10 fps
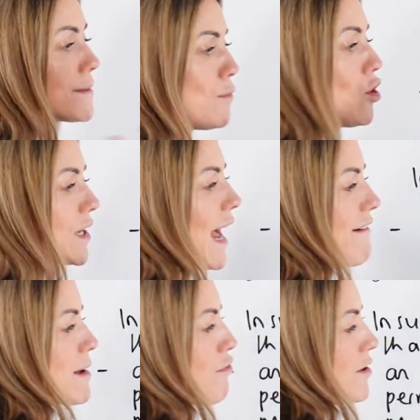more
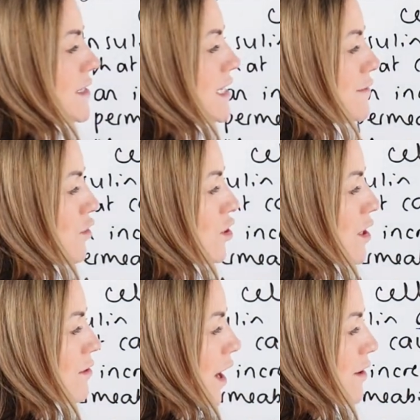carrier proteins for
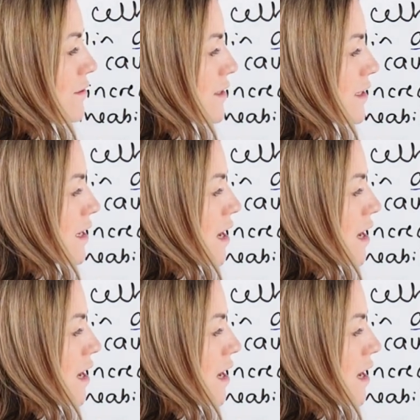glucose